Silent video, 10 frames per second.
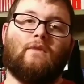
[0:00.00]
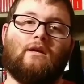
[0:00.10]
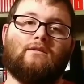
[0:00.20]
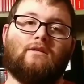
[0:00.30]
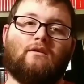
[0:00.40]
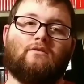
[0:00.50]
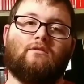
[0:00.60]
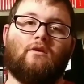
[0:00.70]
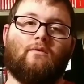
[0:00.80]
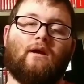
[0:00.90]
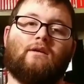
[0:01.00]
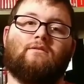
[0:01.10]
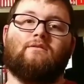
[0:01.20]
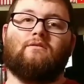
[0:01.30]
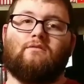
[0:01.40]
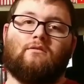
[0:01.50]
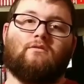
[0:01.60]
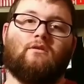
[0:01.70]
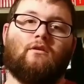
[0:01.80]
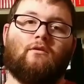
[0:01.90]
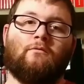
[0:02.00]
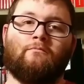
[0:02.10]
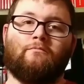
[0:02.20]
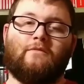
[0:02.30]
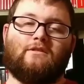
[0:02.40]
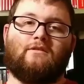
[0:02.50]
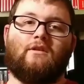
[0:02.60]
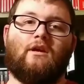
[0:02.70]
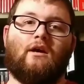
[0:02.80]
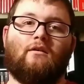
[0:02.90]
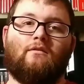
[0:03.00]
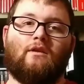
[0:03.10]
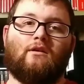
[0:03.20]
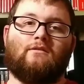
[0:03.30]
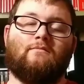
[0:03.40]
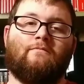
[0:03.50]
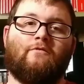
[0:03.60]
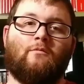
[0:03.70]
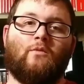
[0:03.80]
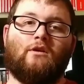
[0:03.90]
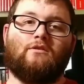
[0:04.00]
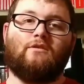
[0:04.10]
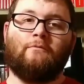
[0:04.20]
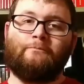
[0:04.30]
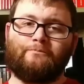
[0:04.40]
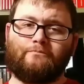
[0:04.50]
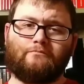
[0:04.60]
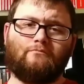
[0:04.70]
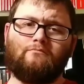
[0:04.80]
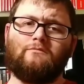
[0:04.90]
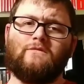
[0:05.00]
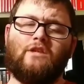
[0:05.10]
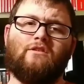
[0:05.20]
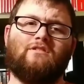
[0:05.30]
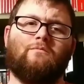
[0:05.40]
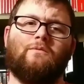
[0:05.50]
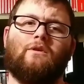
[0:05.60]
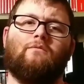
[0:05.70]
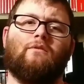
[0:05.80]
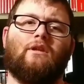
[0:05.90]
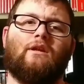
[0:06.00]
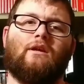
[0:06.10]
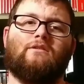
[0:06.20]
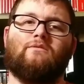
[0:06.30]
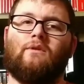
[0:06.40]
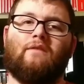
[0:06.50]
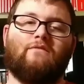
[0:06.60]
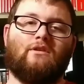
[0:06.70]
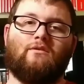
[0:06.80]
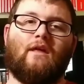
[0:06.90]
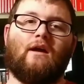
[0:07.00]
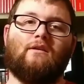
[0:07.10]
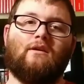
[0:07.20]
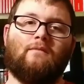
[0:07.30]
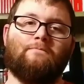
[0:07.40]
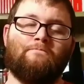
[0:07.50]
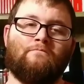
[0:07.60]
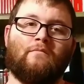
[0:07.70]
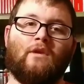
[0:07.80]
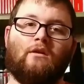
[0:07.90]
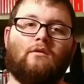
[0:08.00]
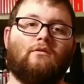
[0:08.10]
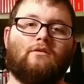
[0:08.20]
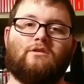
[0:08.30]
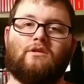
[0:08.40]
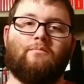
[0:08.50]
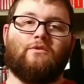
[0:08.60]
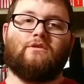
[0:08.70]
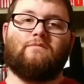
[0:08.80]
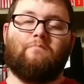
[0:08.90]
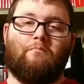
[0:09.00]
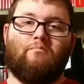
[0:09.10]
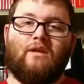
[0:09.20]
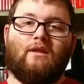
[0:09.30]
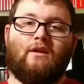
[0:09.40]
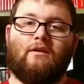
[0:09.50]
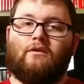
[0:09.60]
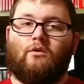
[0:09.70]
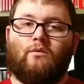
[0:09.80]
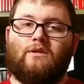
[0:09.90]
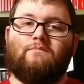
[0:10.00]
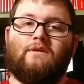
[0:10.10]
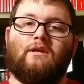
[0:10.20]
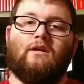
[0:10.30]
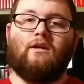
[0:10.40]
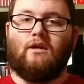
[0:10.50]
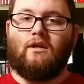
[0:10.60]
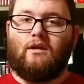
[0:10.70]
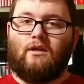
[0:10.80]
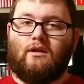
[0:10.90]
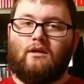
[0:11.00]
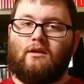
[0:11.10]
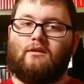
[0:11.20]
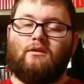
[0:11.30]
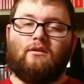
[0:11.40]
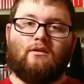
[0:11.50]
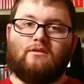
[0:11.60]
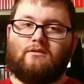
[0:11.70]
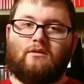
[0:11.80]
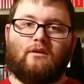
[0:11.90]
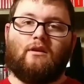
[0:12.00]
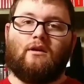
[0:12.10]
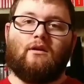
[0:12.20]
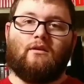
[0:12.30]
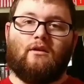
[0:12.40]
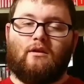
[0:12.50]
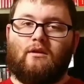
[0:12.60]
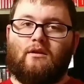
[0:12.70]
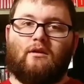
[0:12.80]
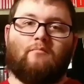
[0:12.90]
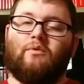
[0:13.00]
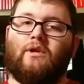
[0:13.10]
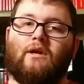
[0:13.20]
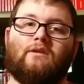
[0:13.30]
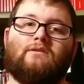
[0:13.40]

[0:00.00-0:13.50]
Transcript: SX OS. So that's the custom firmware. So this will be really nice. You won't have to do that. The chip will just be there. It'll always be there, and you can just turn it on and play.